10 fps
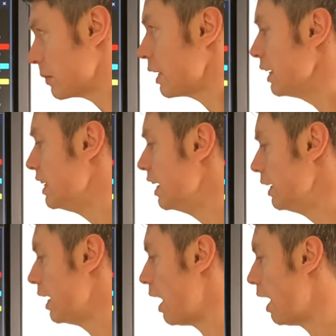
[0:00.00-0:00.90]

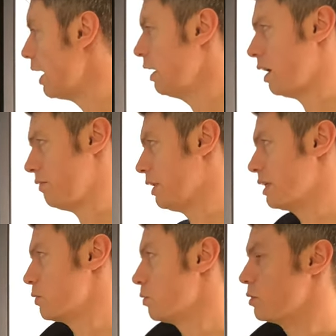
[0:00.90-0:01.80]
yearly high, I think
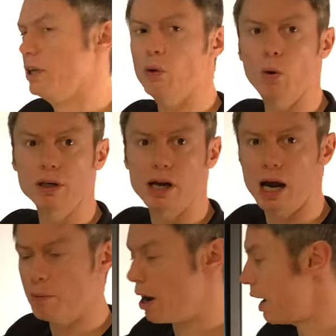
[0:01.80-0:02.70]
it's also the
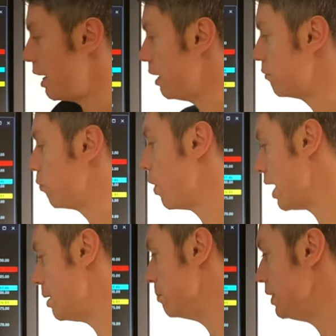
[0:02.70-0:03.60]
all-time high for
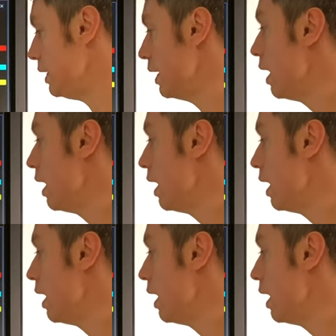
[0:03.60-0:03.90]
AMD,